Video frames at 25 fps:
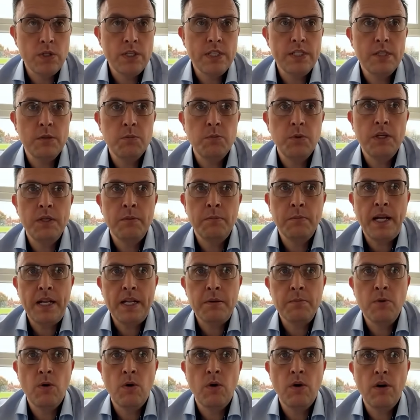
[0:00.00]
He did win at
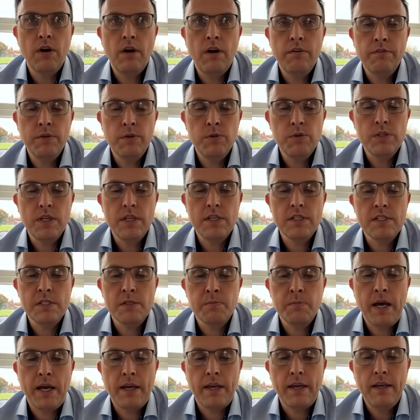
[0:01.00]
Ballymore a few seasons
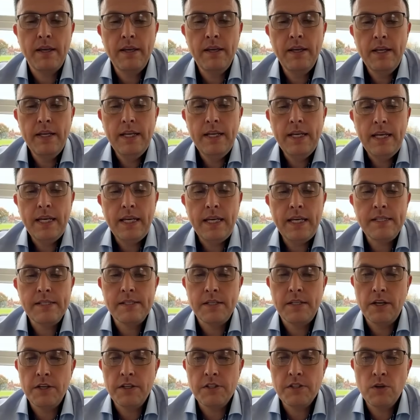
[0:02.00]
back. He's a
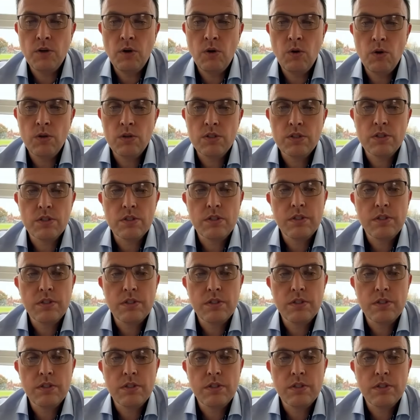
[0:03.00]
9-year-old.